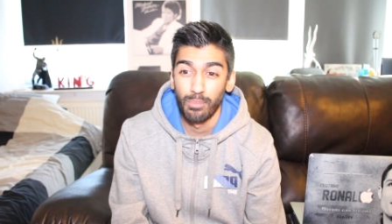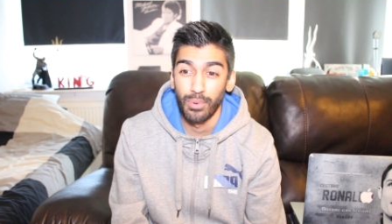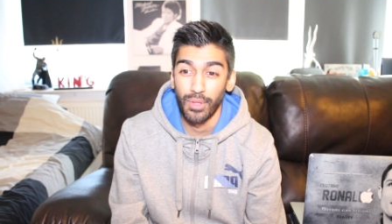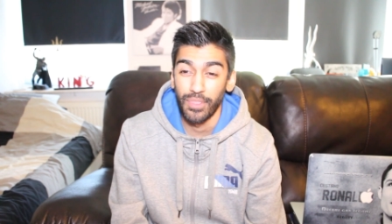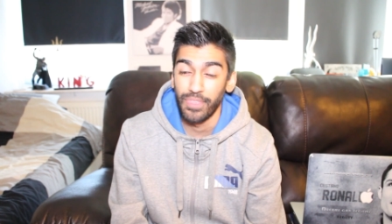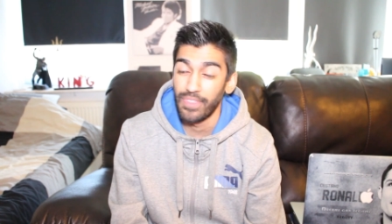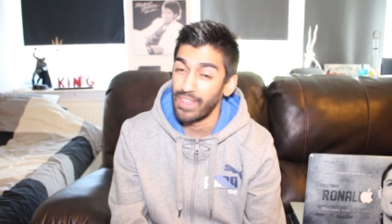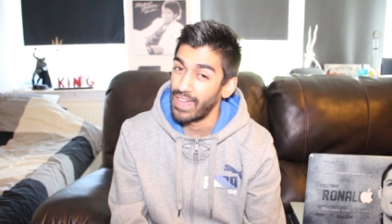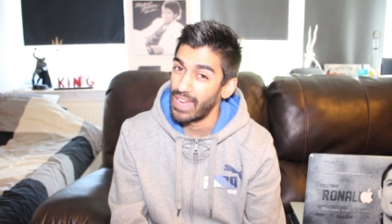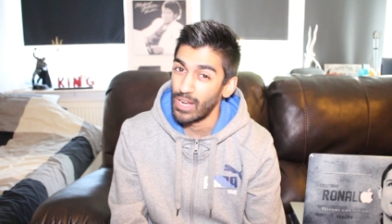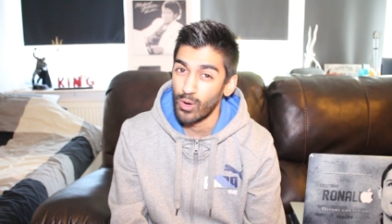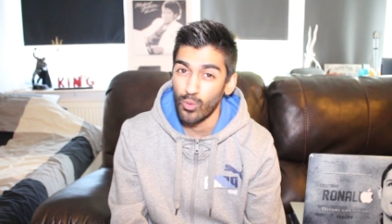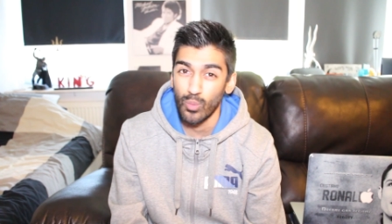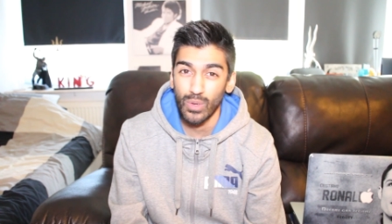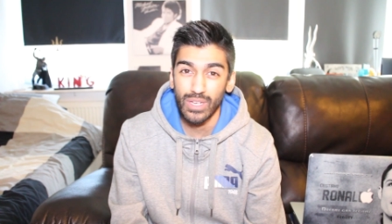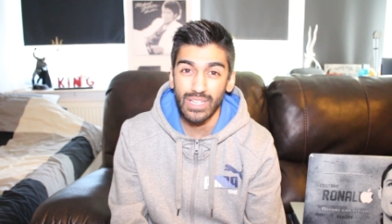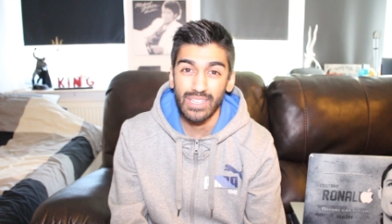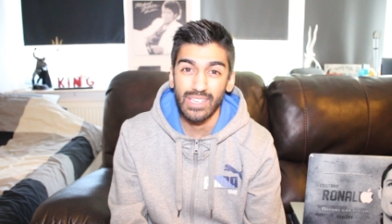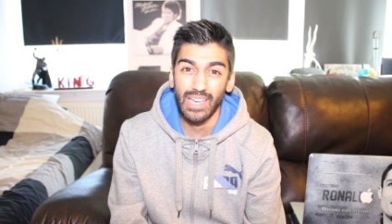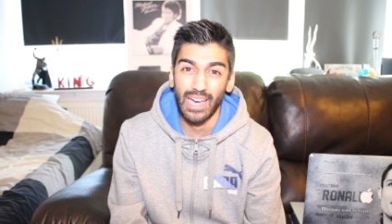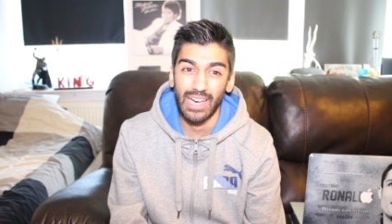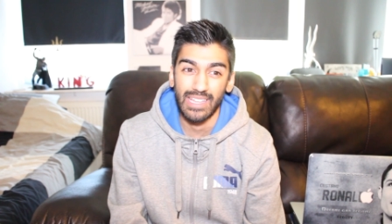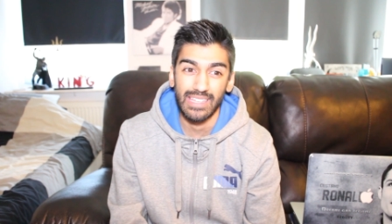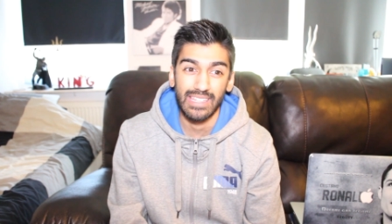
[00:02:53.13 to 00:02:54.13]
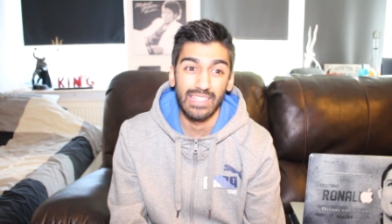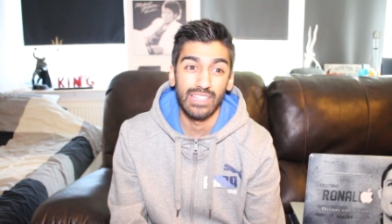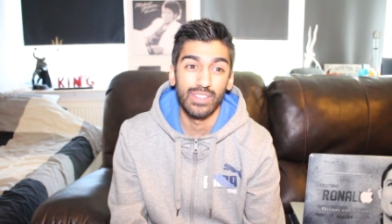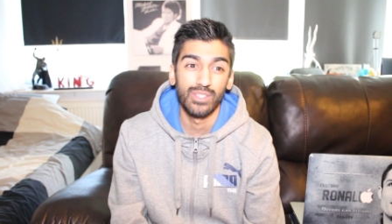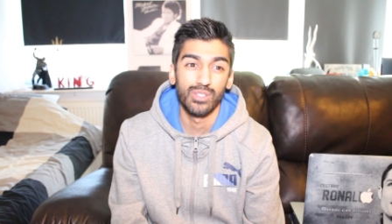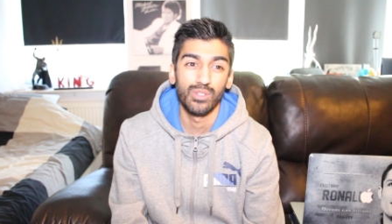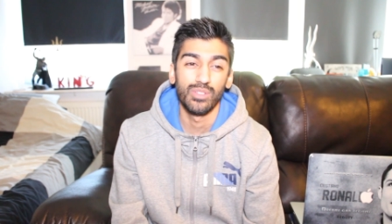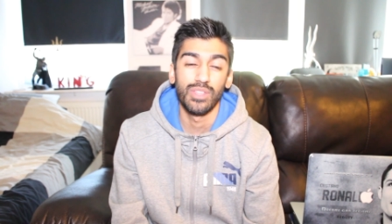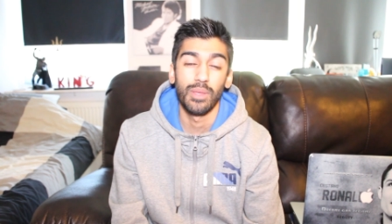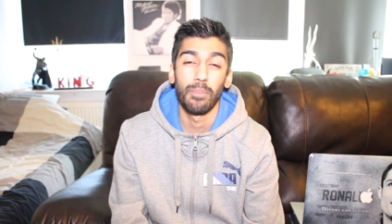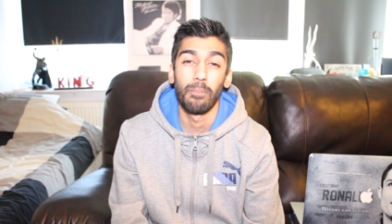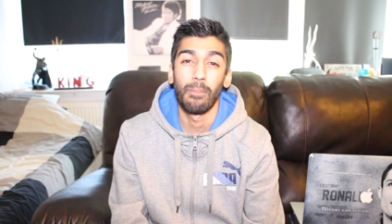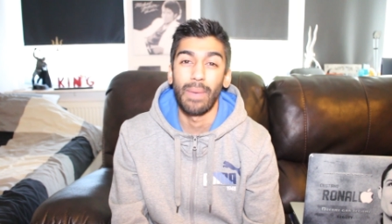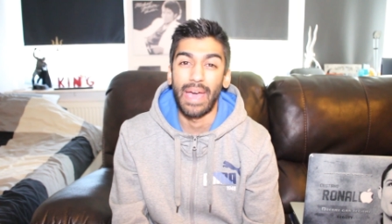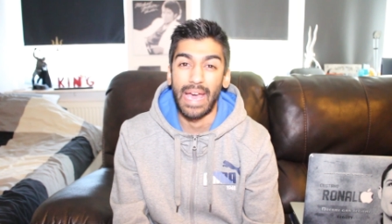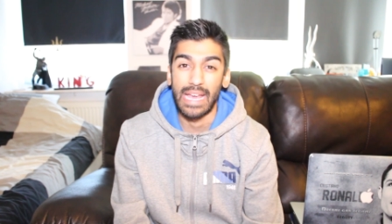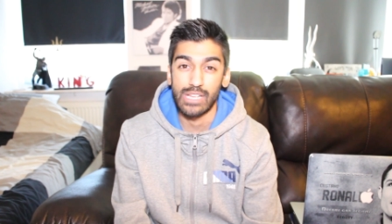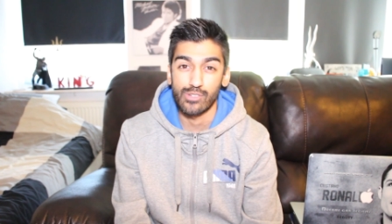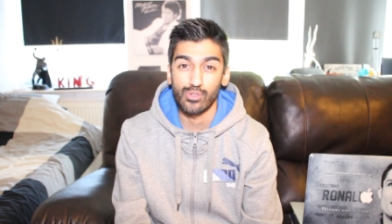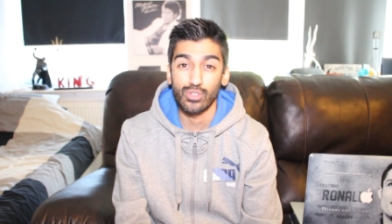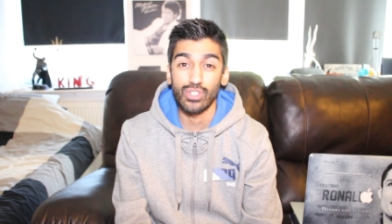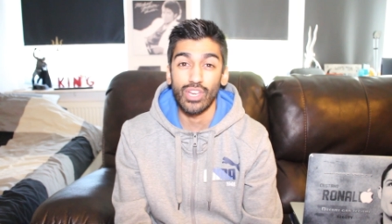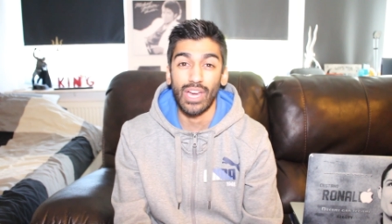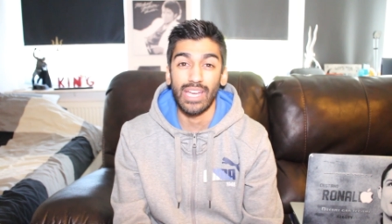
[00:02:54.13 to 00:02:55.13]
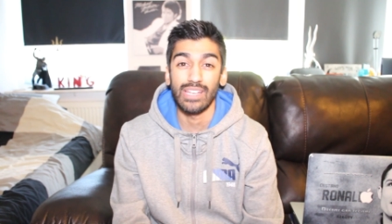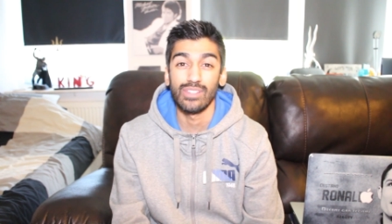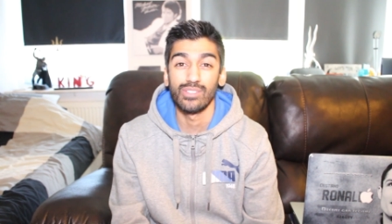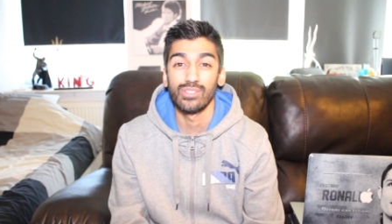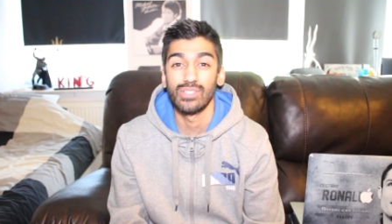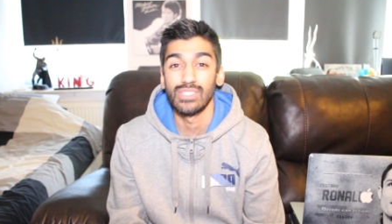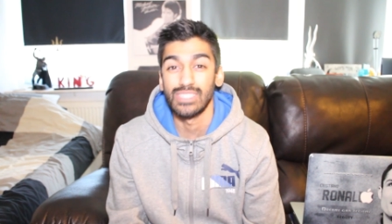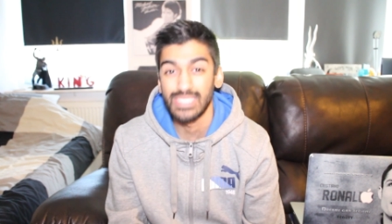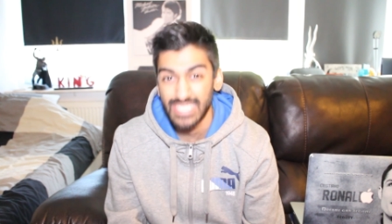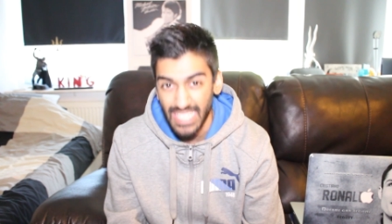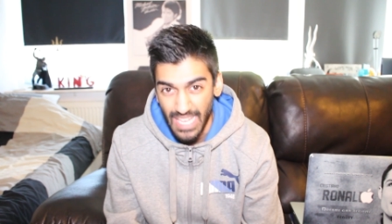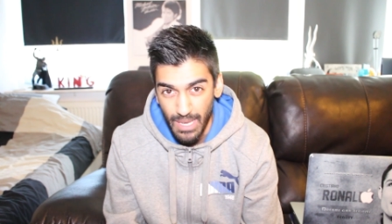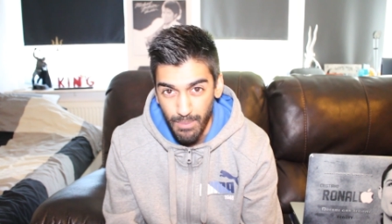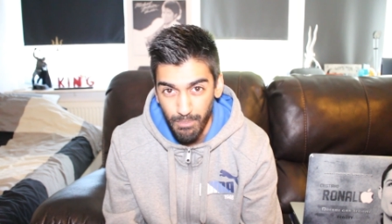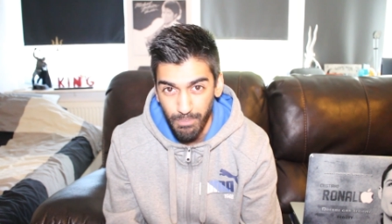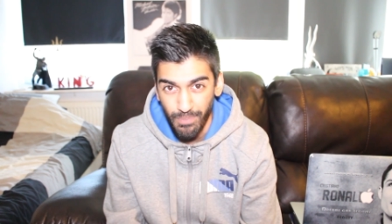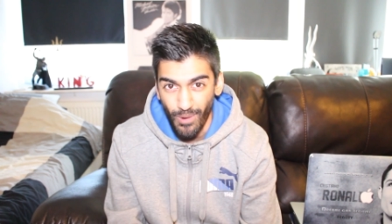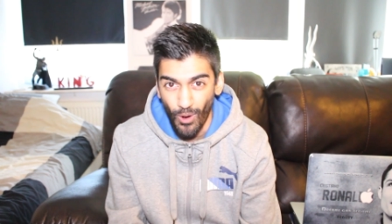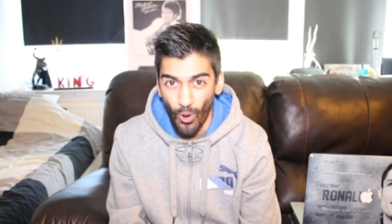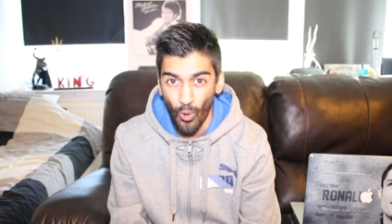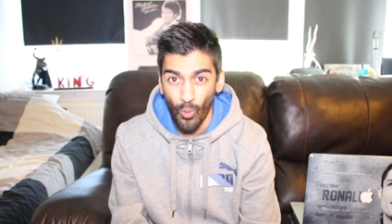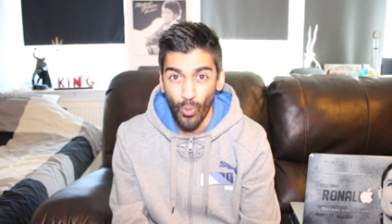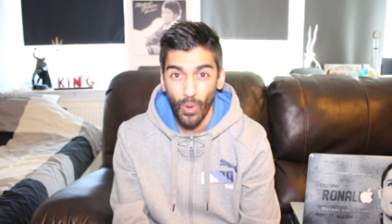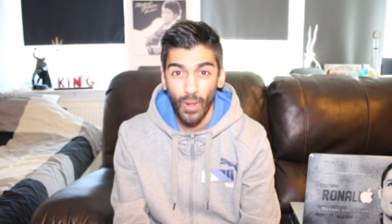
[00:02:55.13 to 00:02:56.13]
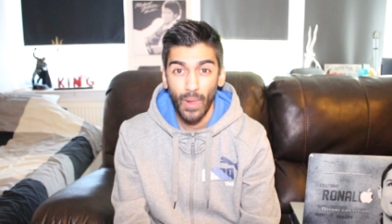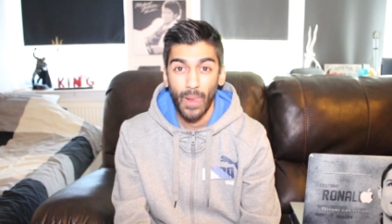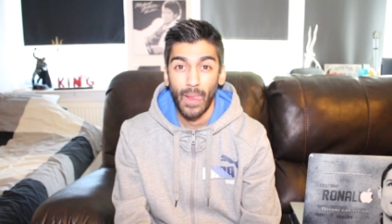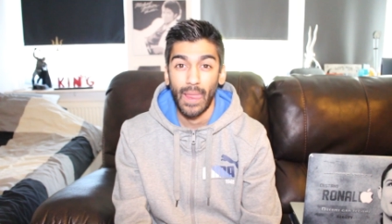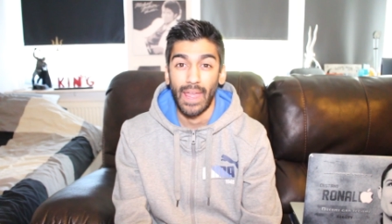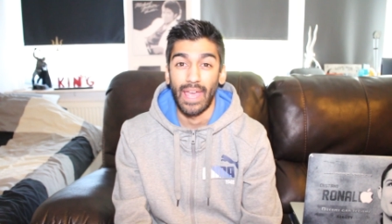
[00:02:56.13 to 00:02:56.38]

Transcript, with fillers: but then we got into the match, we got into the tempo,